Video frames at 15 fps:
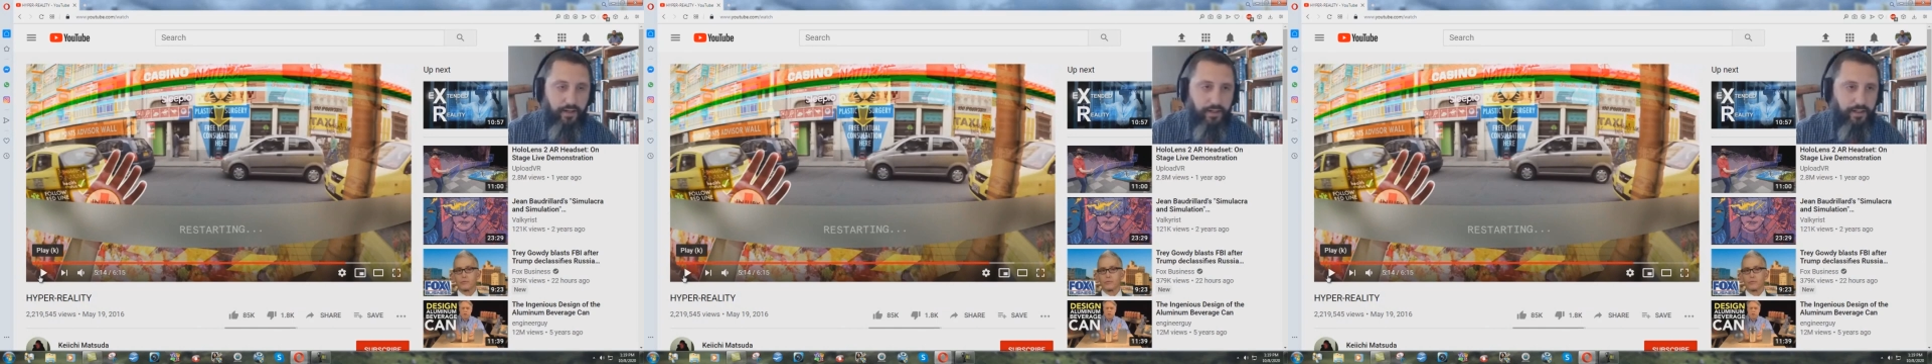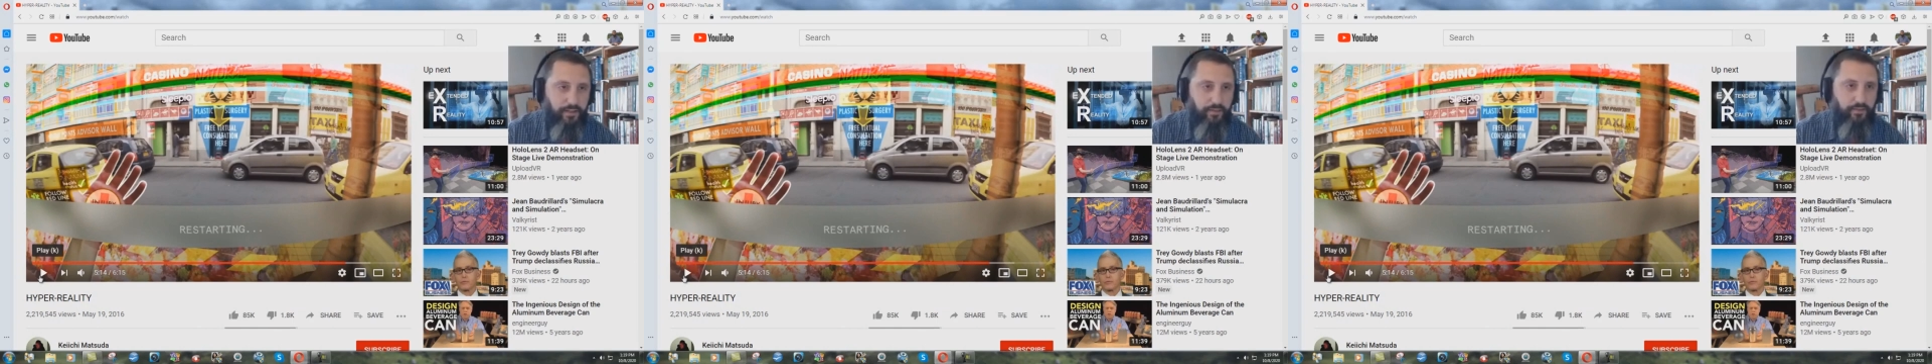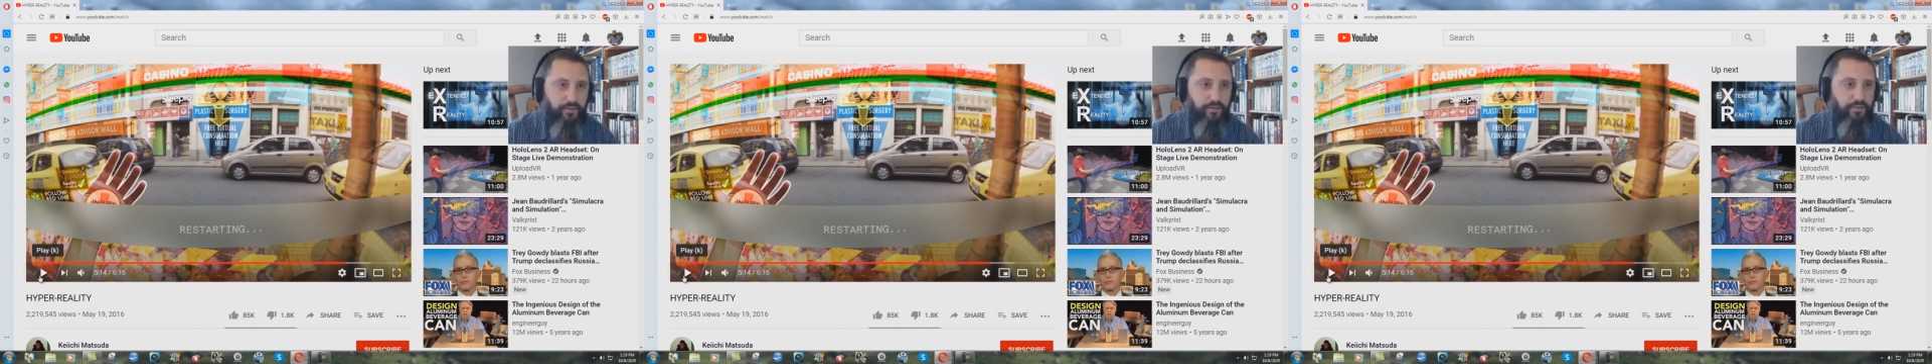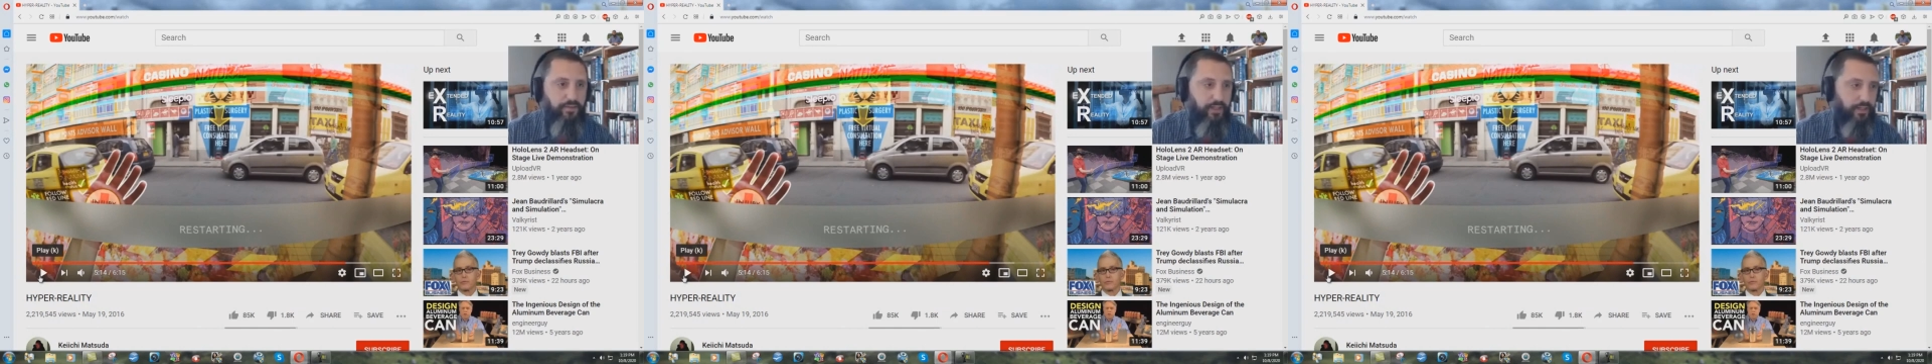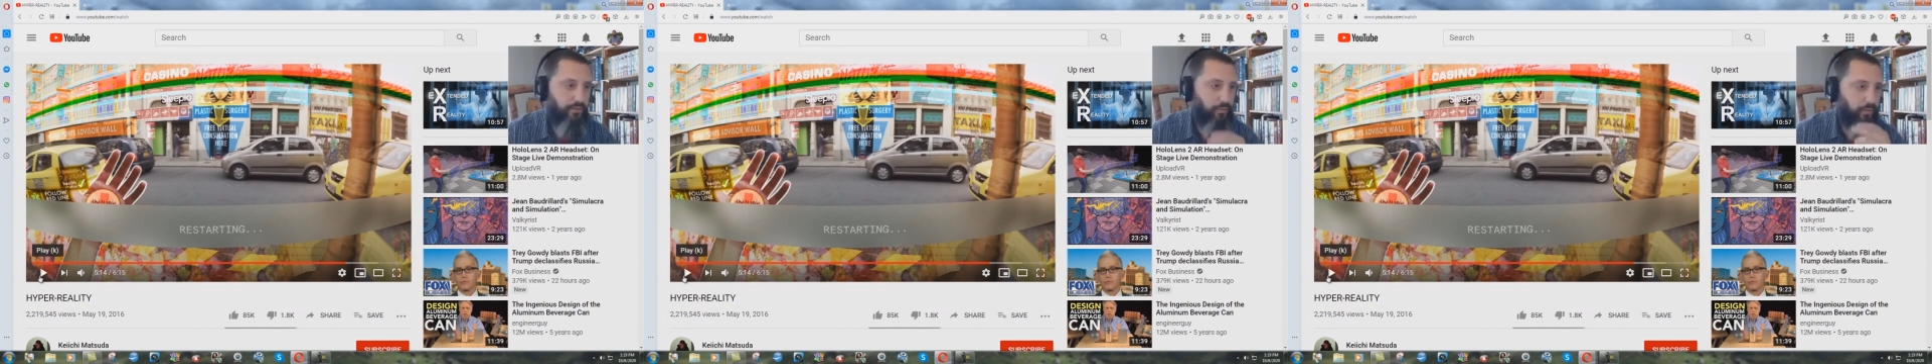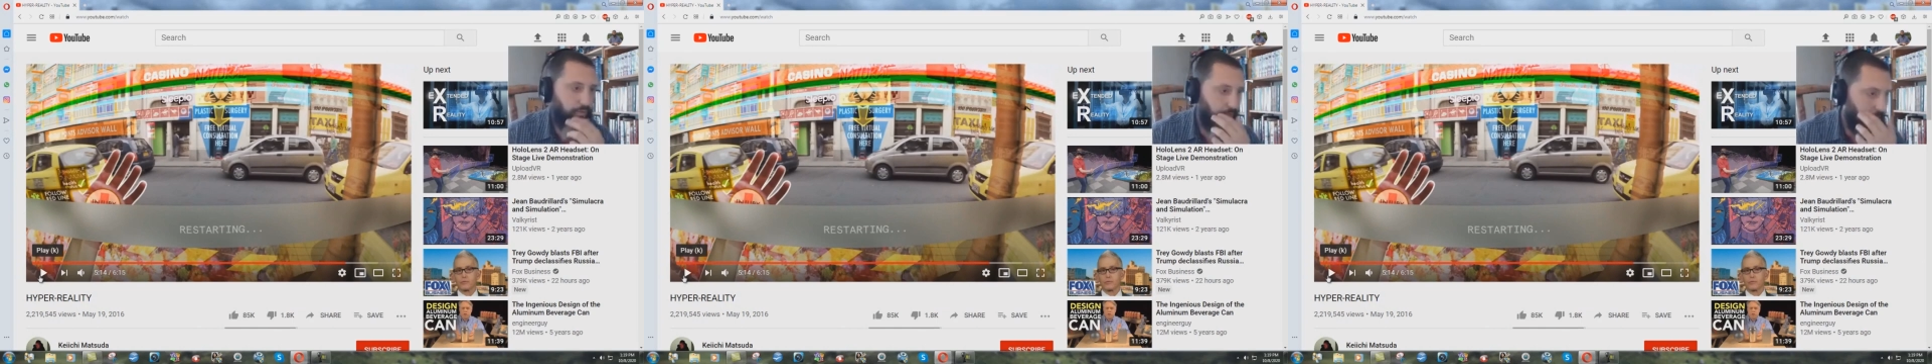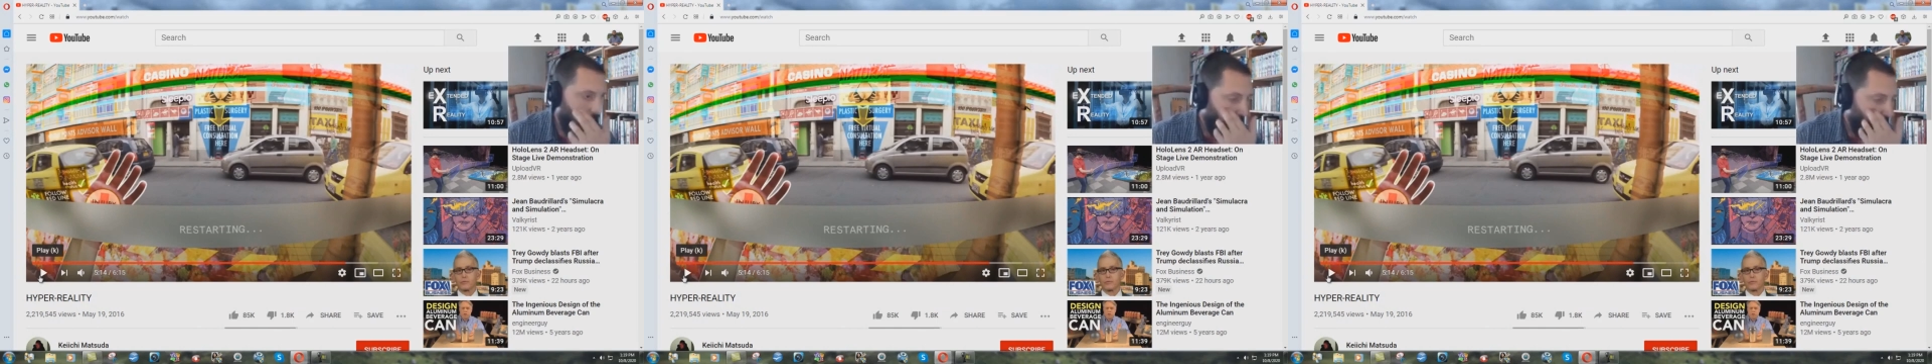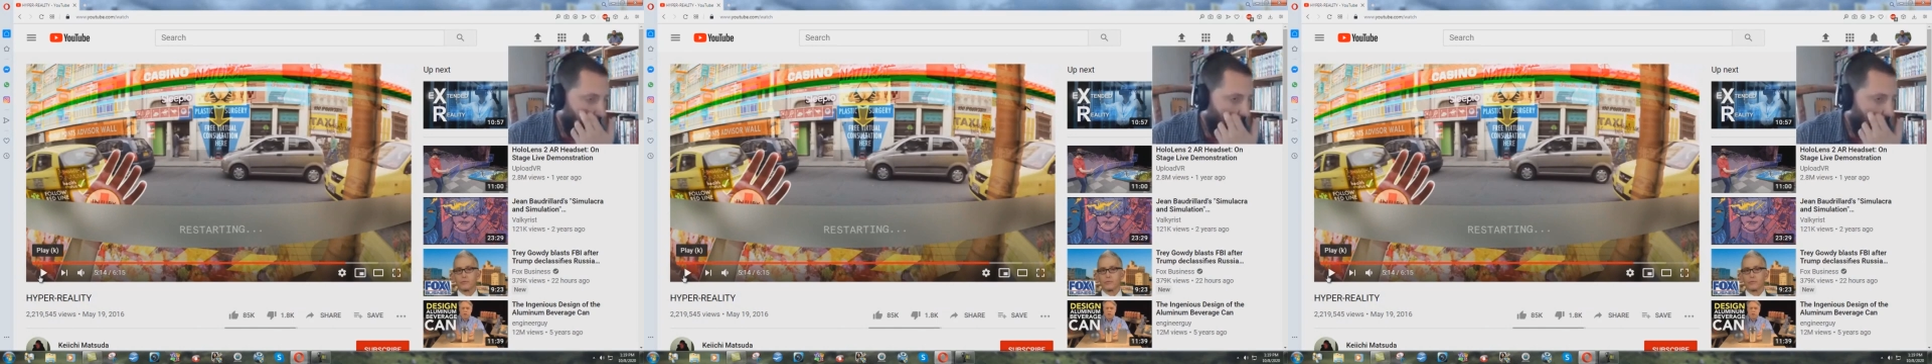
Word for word: nutty and sane world.